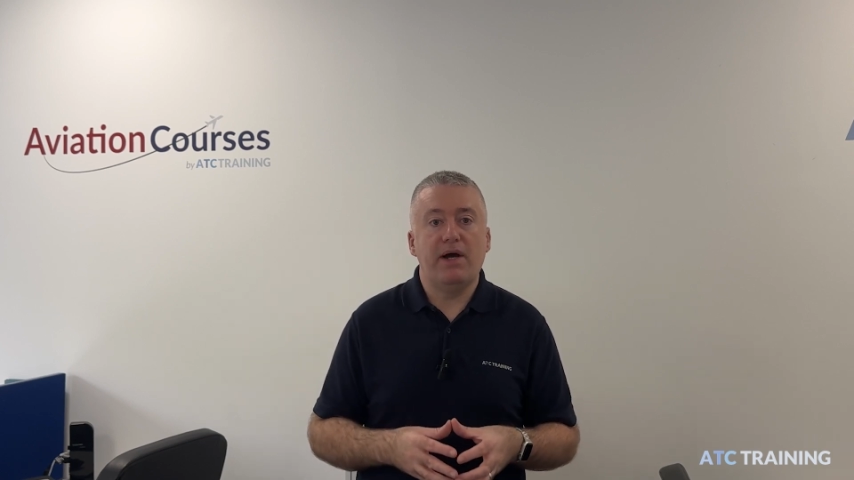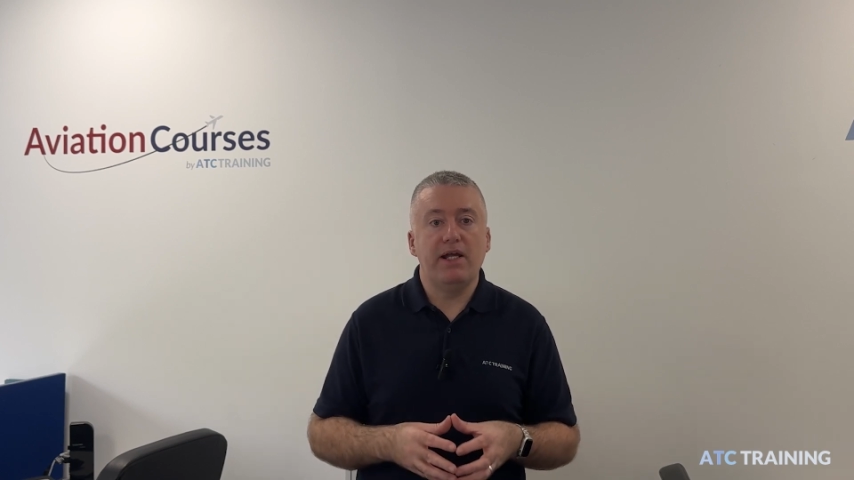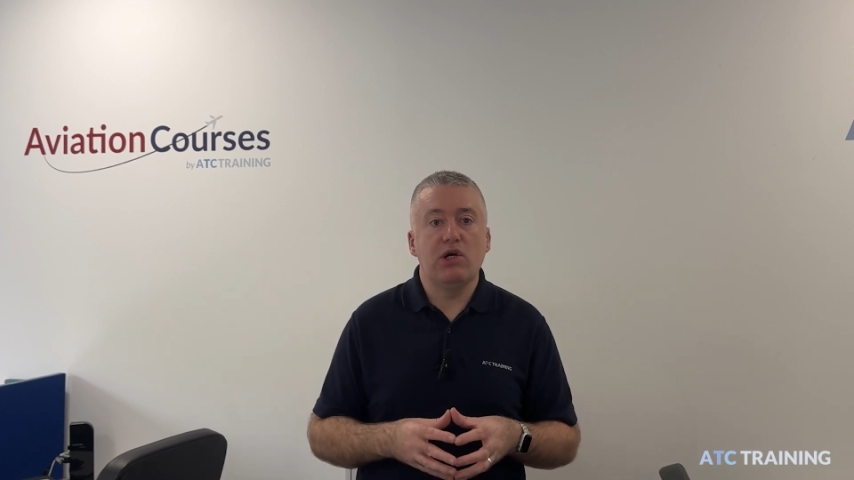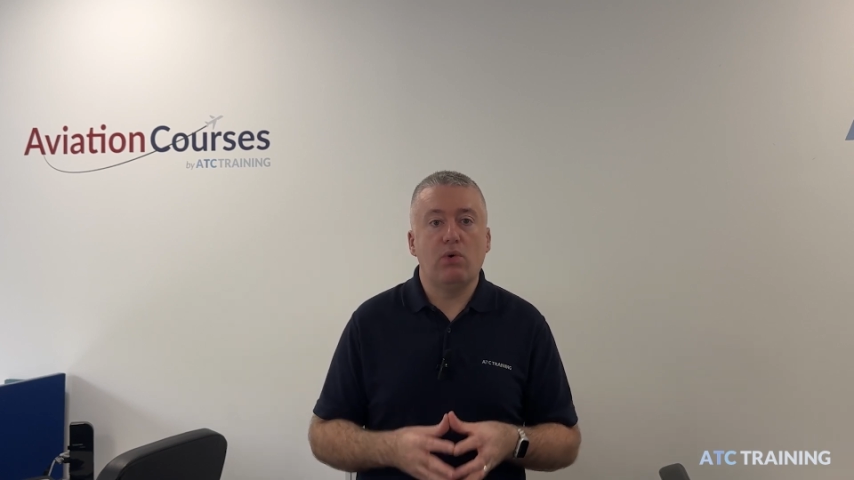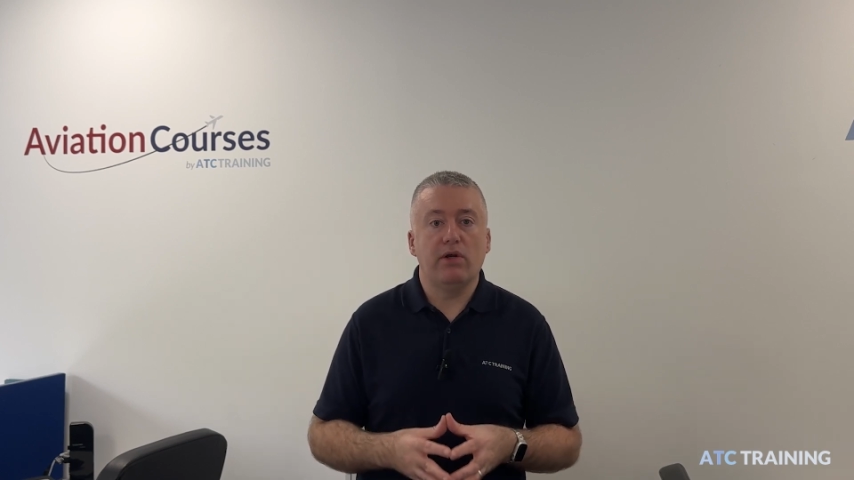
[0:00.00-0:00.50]
by
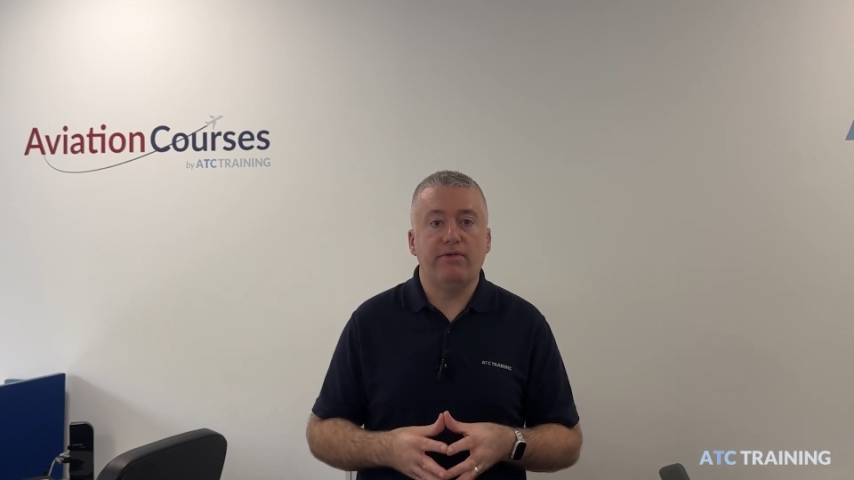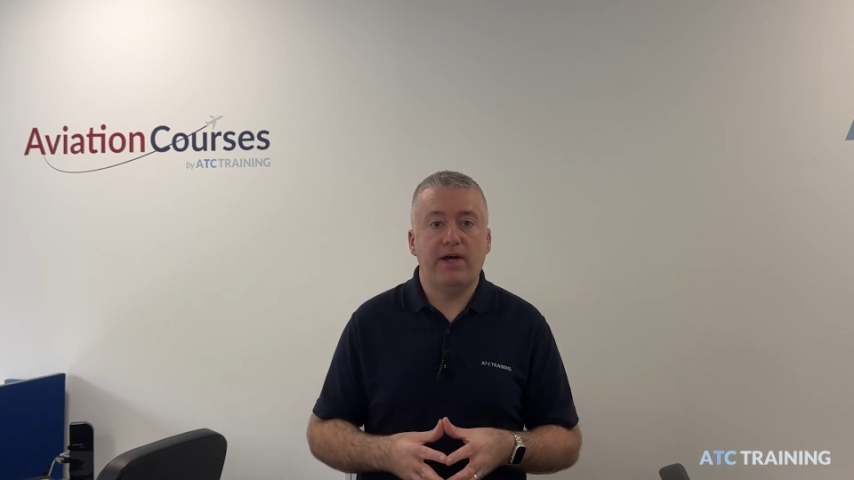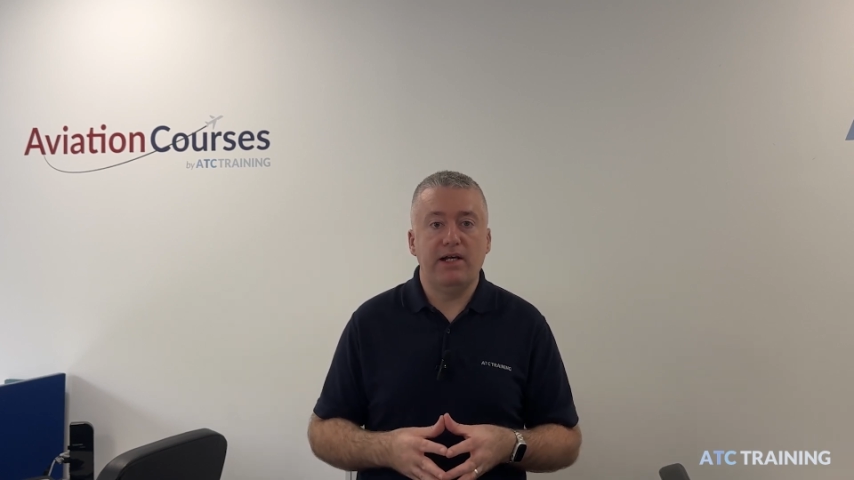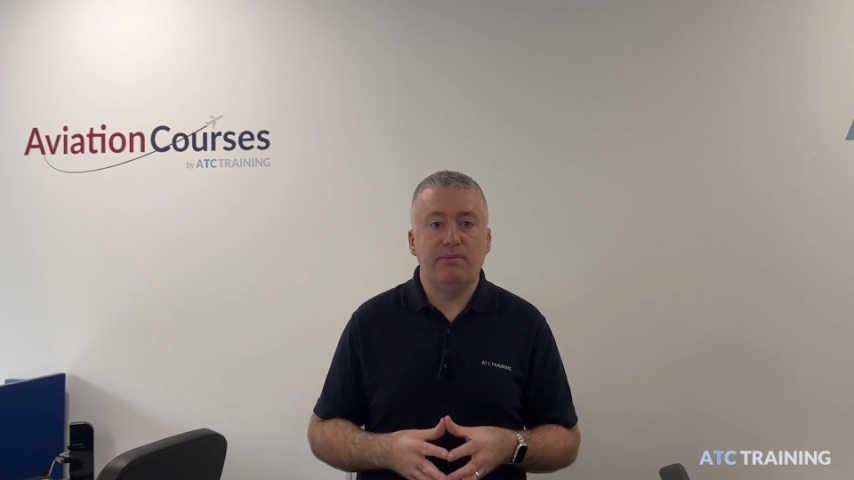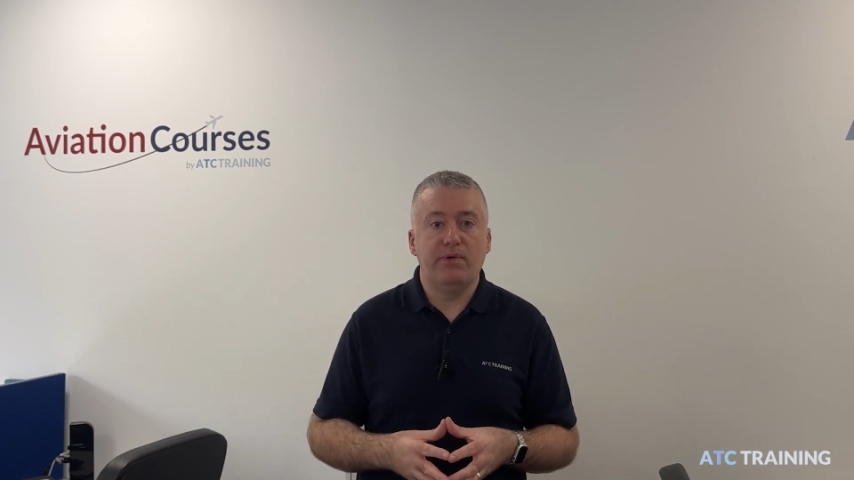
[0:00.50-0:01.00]
a
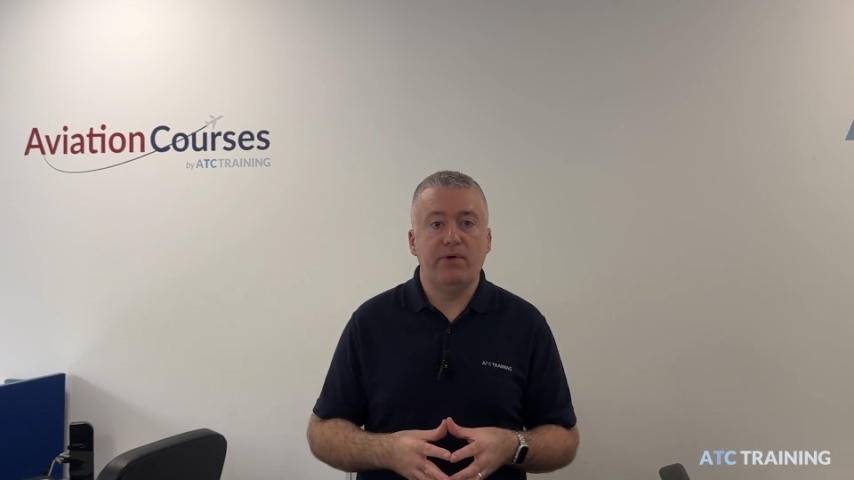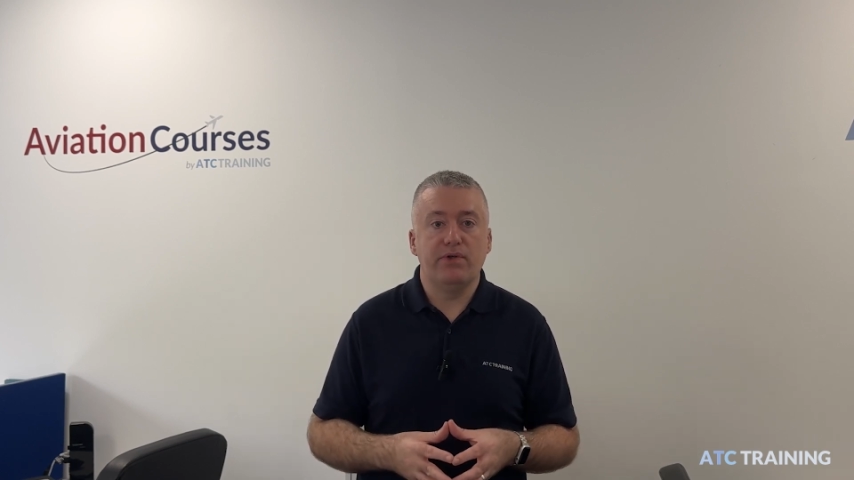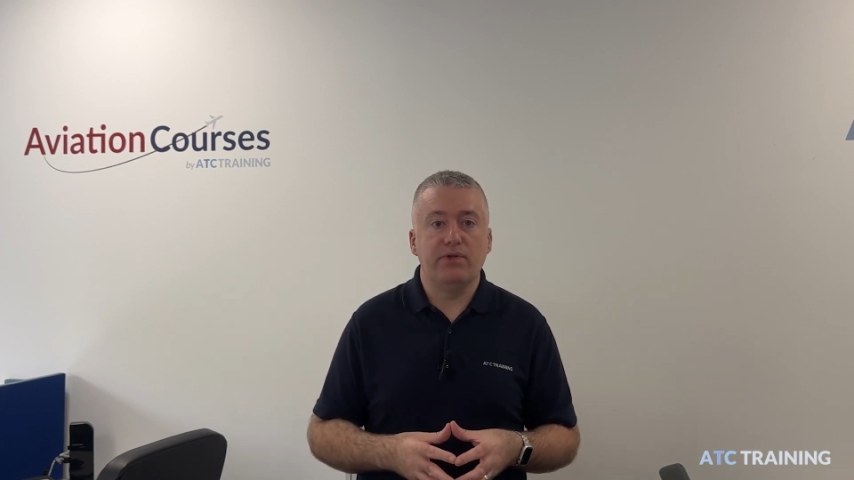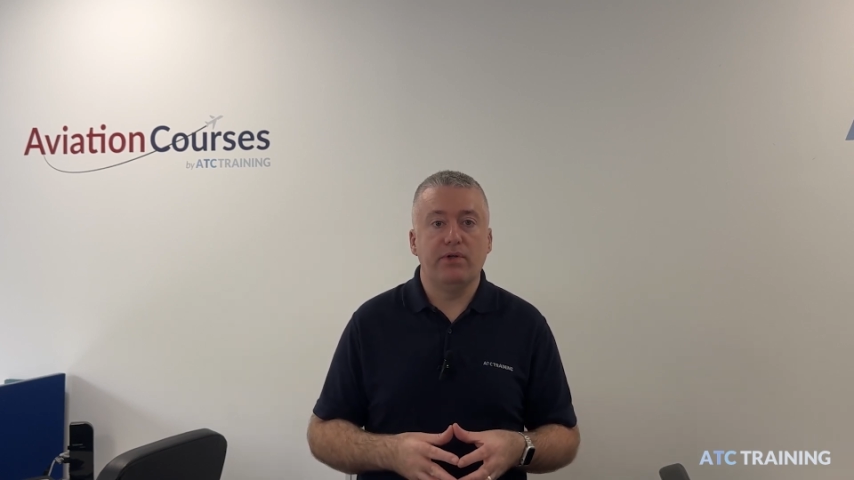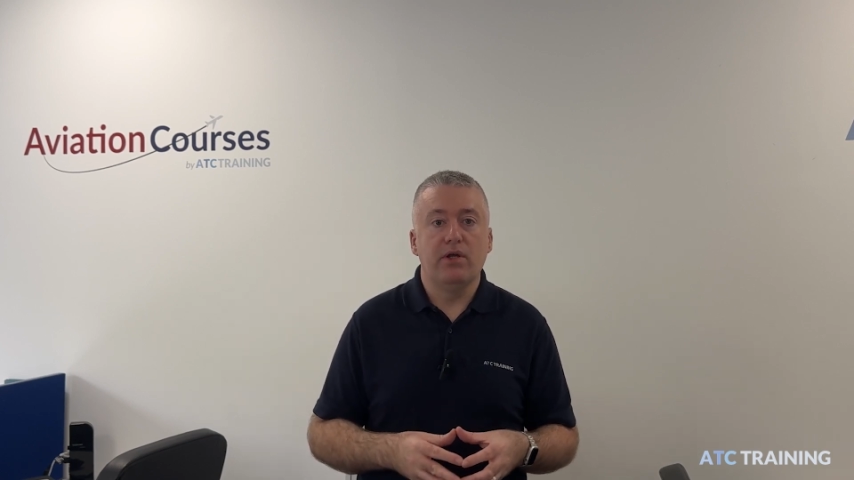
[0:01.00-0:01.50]
qualified
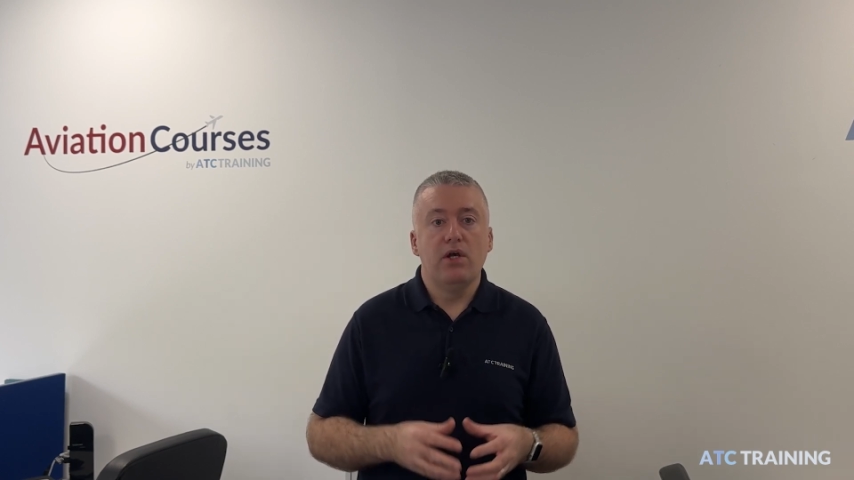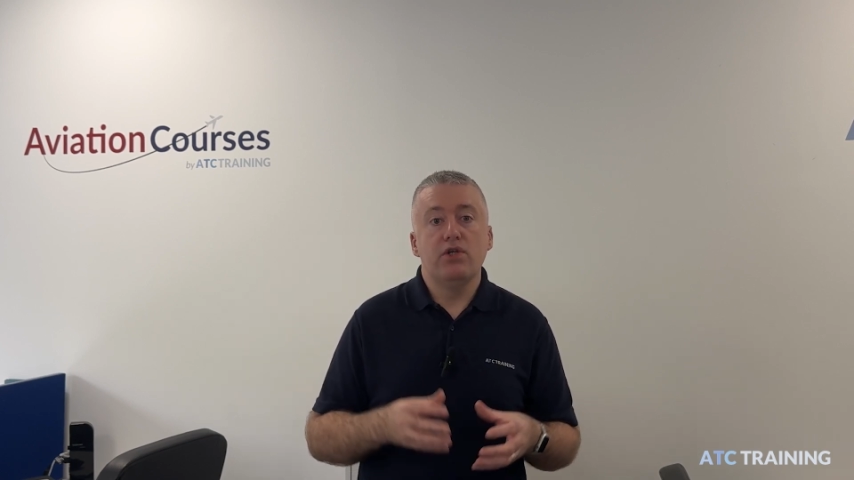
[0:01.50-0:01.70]
person,